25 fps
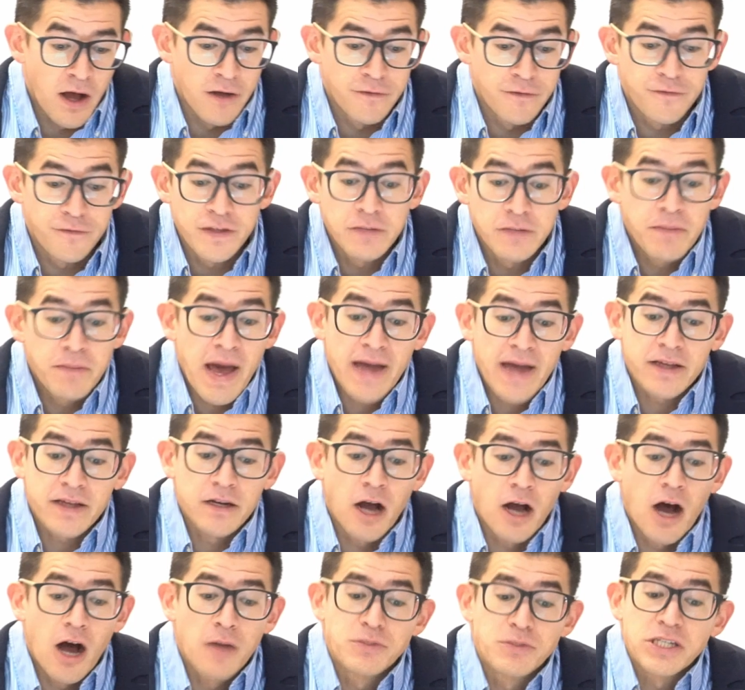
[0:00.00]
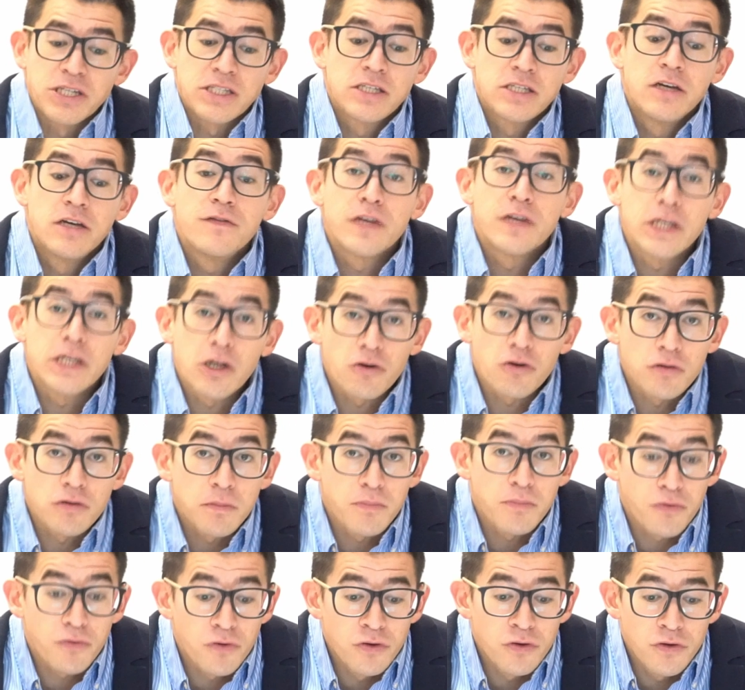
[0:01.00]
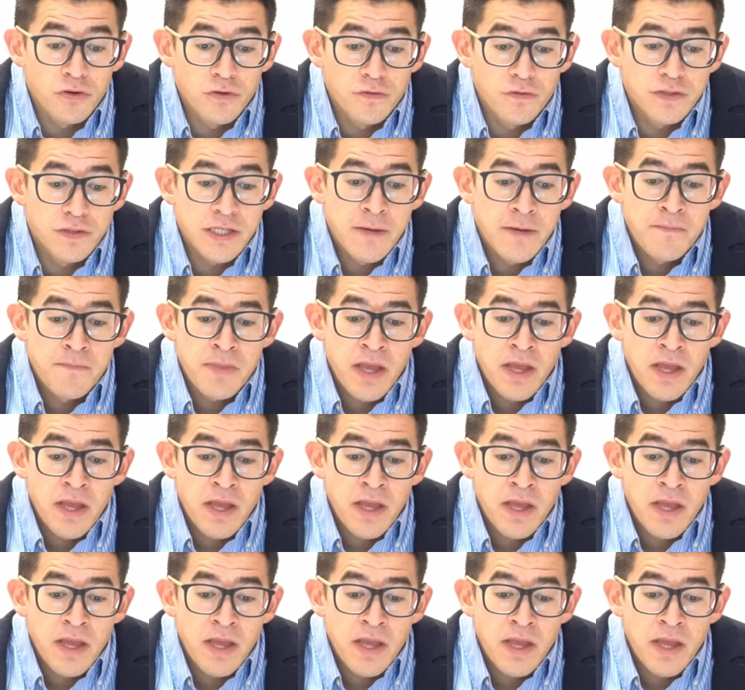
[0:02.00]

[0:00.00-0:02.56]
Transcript: Feedback and objectivity are improved.